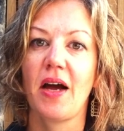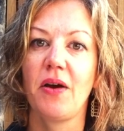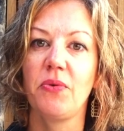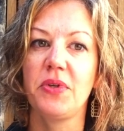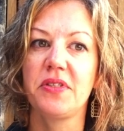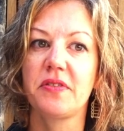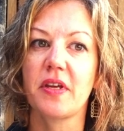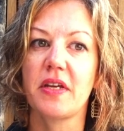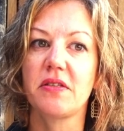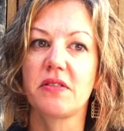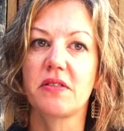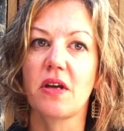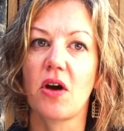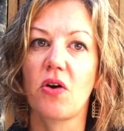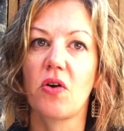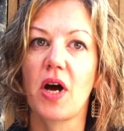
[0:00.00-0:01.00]
I would say
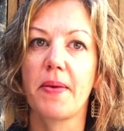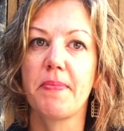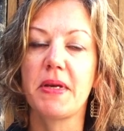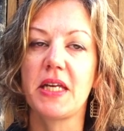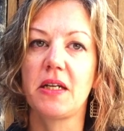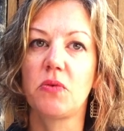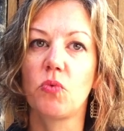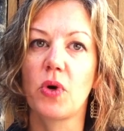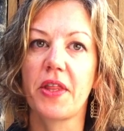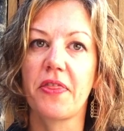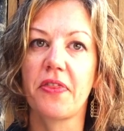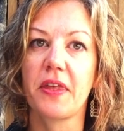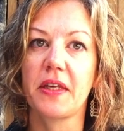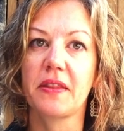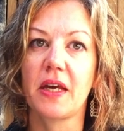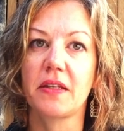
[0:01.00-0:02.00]
so. I mean,
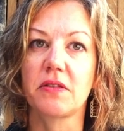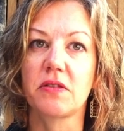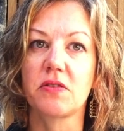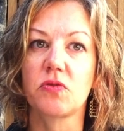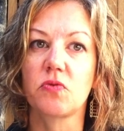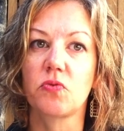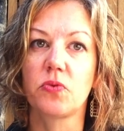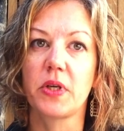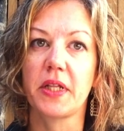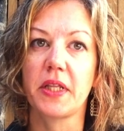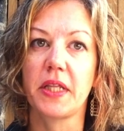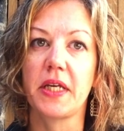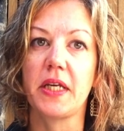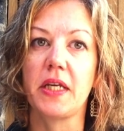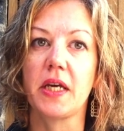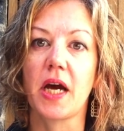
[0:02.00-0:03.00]
one thing that's
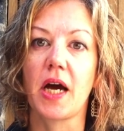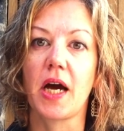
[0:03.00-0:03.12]
really